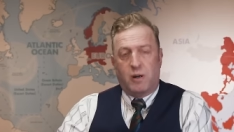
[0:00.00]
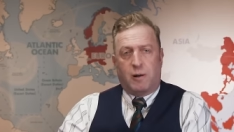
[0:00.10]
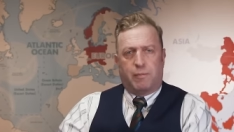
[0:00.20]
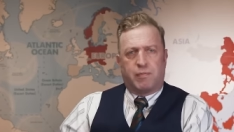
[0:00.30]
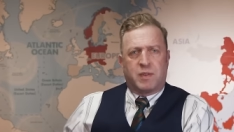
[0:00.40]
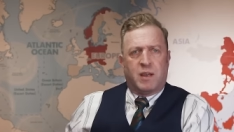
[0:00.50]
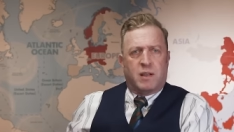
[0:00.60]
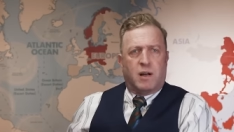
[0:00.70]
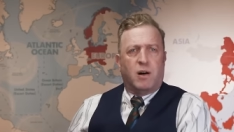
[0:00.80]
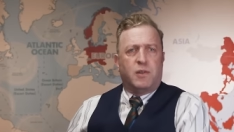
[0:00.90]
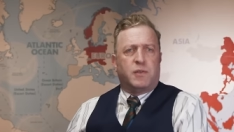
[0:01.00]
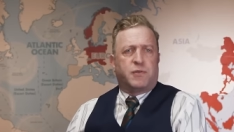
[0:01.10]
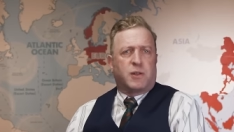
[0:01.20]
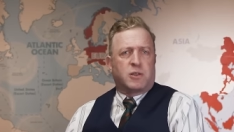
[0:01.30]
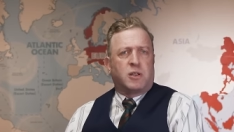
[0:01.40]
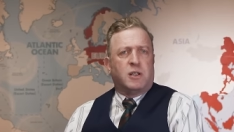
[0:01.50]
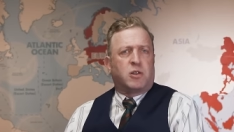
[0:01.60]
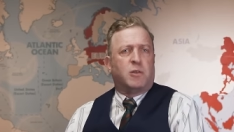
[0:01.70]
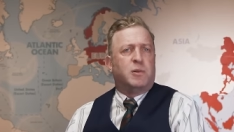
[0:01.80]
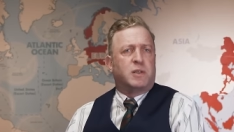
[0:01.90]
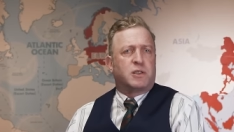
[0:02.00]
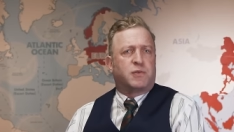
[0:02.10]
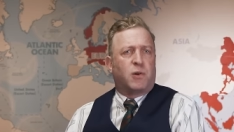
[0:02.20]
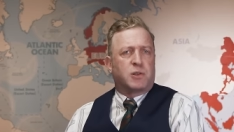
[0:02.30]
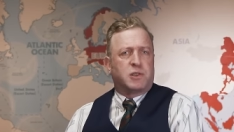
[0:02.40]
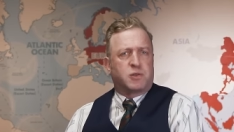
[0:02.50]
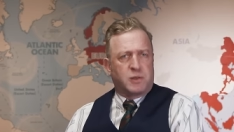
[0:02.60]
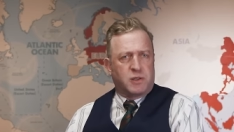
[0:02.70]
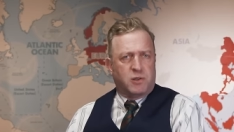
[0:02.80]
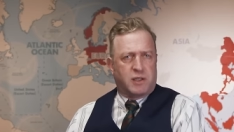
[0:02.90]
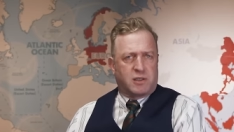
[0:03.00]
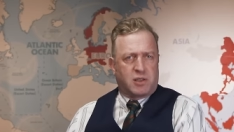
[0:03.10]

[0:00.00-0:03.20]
Well, on the 1st, Tolbukhin's forces renew the